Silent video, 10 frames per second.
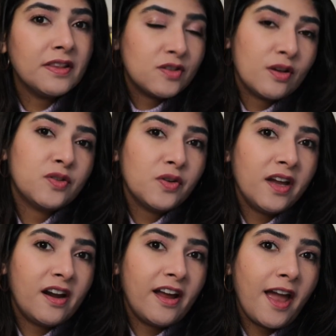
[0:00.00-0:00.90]
And so
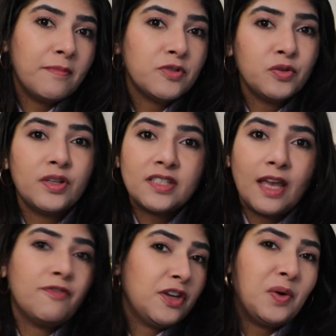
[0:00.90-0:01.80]
here I am to do the
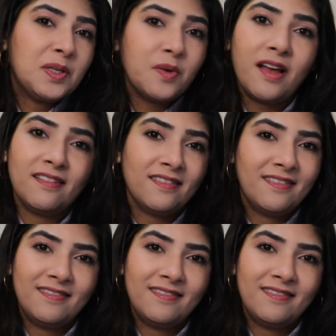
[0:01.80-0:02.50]
same for you as well.